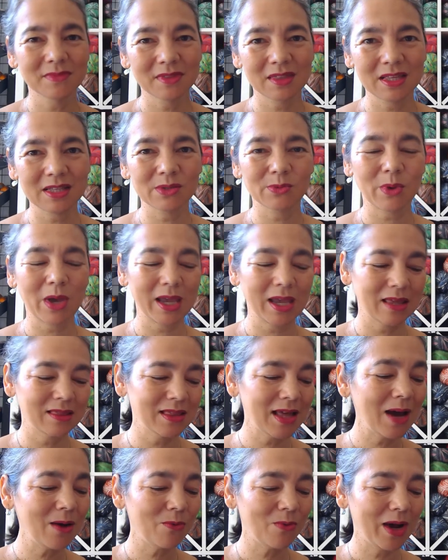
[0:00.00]
this way and
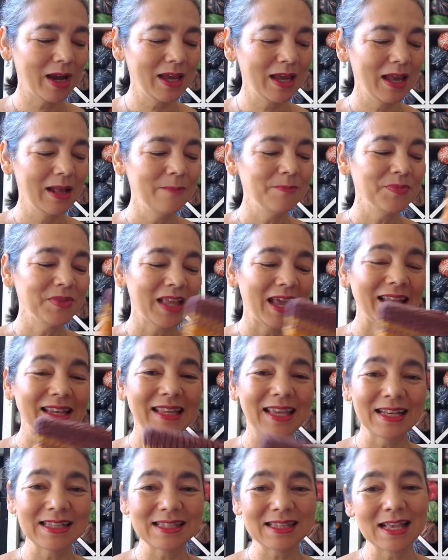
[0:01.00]
that way. And
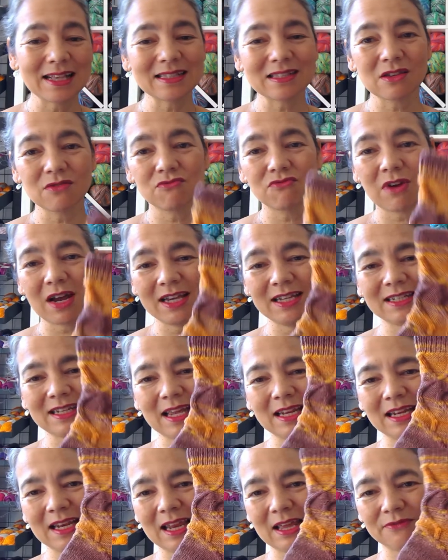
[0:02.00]
yes, there's a right
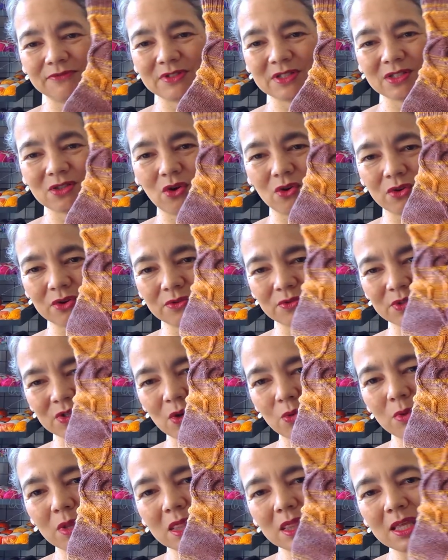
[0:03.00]
and a left sock. So
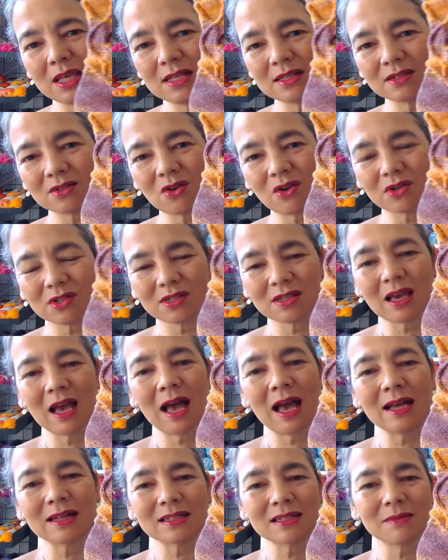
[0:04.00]
with these socks, you
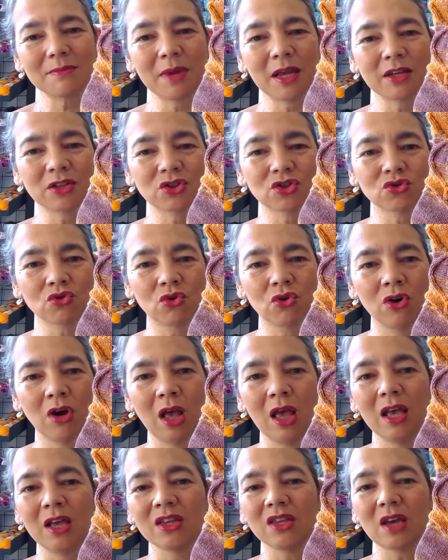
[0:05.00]
had to make sure
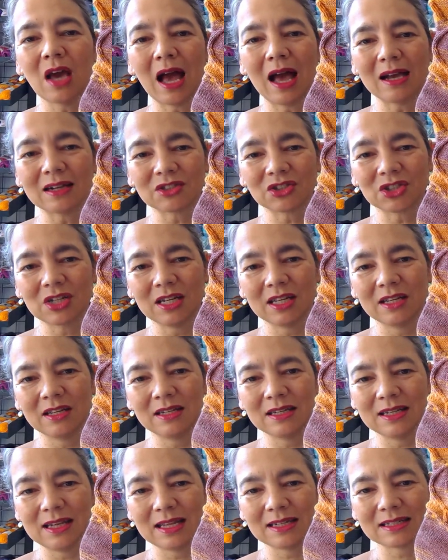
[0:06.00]
you actually
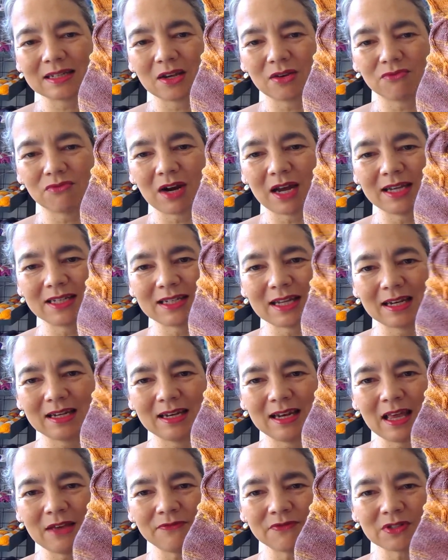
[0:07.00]
knit a right and a
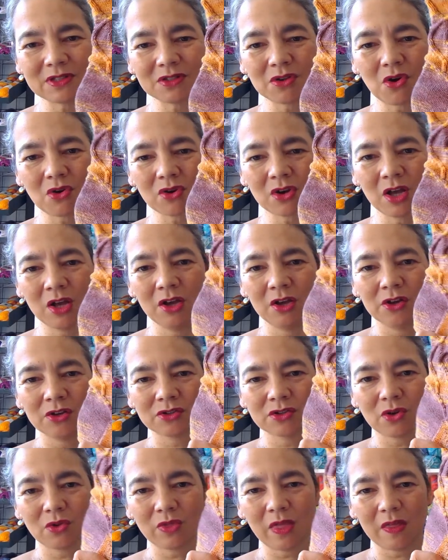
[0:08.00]
left sock,
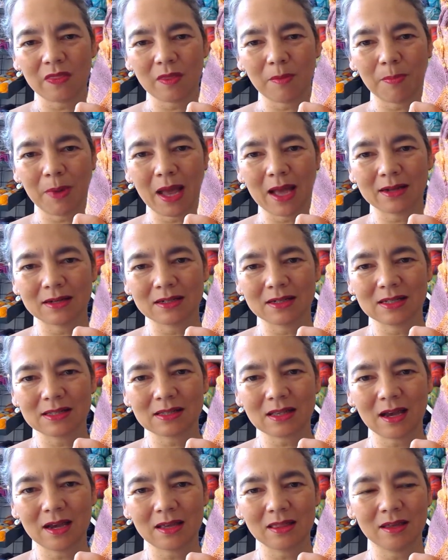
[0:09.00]
so that the pattern is
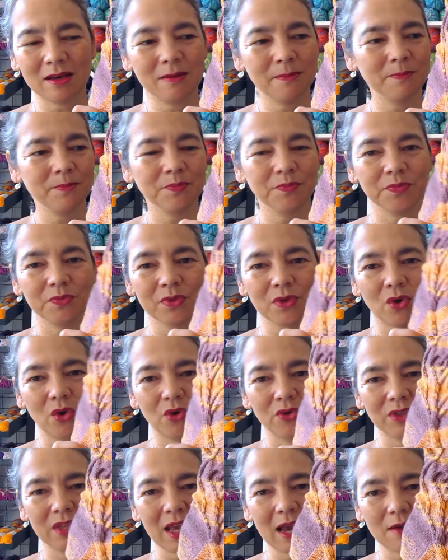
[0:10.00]
either
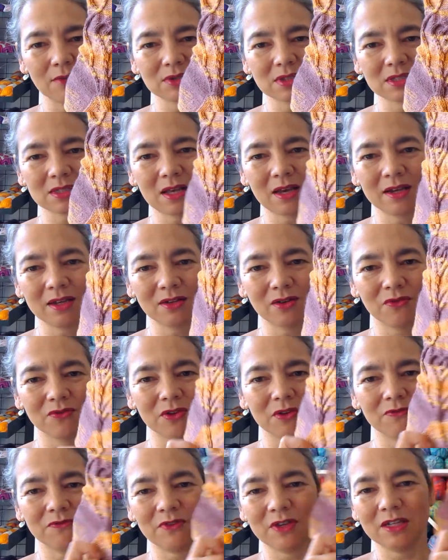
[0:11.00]
on the outside of
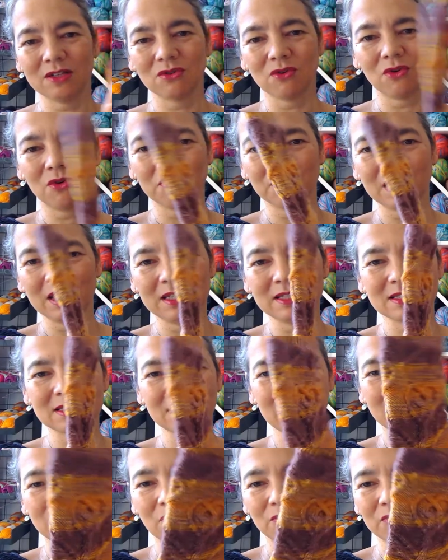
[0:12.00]
your feet or on the
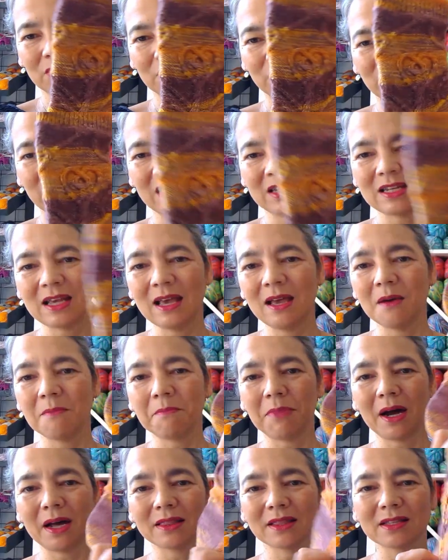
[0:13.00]
inside of your feet,
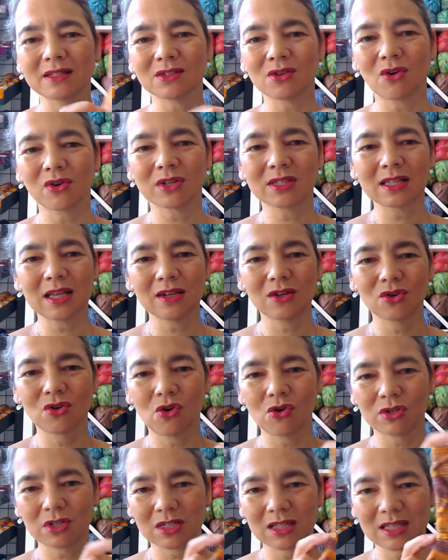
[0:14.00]
but the socks are
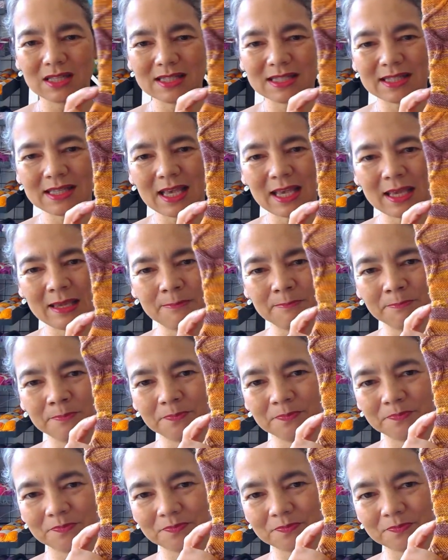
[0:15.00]
not the same.